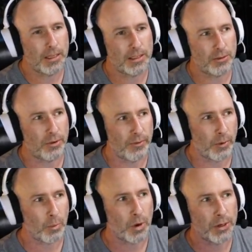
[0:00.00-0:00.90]
It's a sort of a
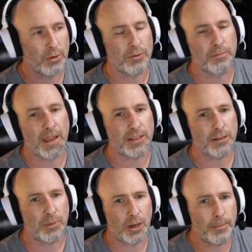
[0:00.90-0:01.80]
one-use magic
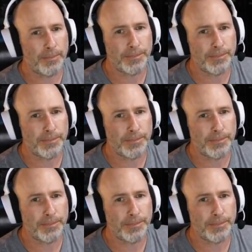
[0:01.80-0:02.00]
bomb.